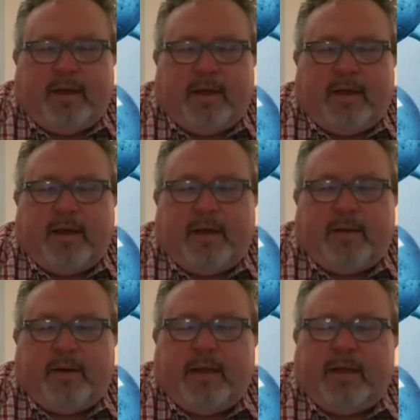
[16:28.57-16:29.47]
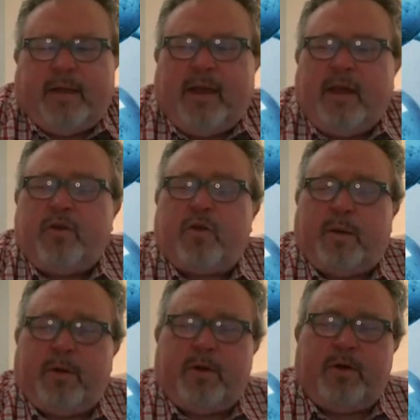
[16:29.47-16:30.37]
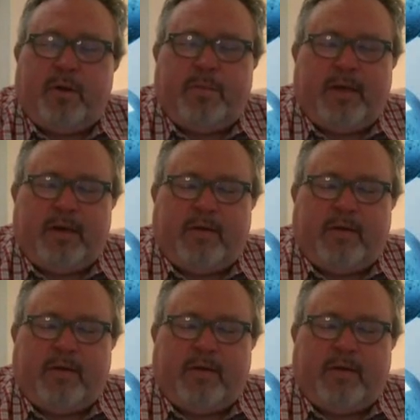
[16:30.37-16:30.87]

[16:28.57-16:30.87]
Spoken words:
And head trauma could be an